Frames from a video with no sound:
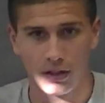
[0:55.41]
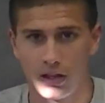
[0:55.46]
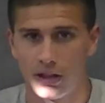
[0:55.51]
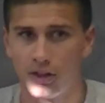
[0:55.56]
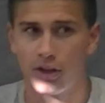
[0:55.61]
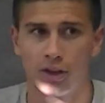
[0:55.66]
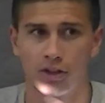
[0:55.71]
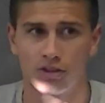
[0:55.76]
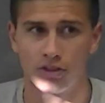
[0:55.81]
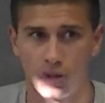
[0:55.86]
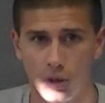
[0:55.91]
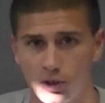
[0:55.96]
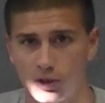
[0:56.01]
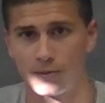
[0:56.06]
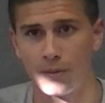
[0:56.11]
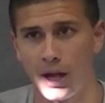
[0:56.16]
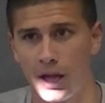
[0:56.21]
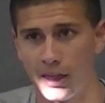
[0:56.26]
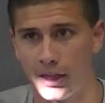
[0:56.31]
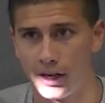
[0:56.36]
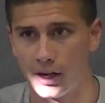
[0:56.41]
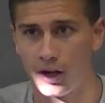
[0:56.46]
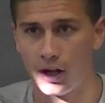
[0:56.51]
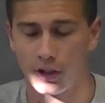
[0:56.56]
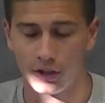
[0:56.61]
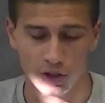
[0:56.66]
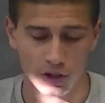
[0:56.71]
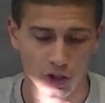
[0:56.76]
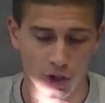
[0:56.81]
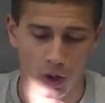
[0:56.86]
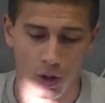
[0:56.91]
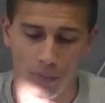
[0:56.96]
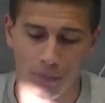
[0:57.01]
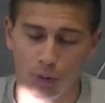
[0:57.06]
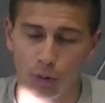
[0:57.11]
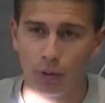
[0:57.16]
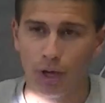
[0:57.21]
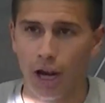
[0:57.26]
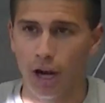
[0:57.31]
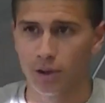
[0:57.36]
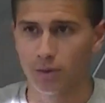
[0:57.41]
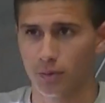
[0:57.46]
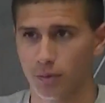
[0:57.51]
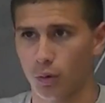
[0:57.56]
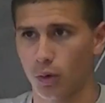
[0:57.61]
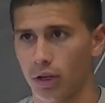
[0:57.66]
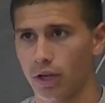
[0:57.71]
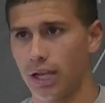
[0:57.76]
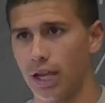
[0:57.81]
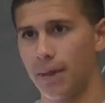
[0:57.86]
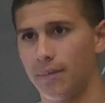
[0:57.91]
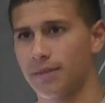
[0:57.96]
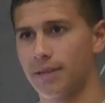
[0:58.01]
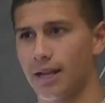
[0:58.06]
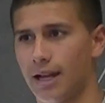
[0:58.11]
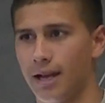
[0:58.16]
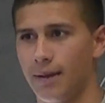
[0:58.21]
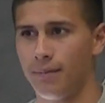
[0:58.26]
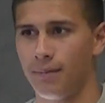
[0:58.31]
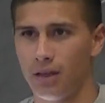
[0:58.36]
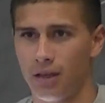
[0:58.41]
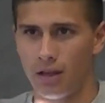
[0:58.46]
There is no smiling at all. You show up 3 hours before game time.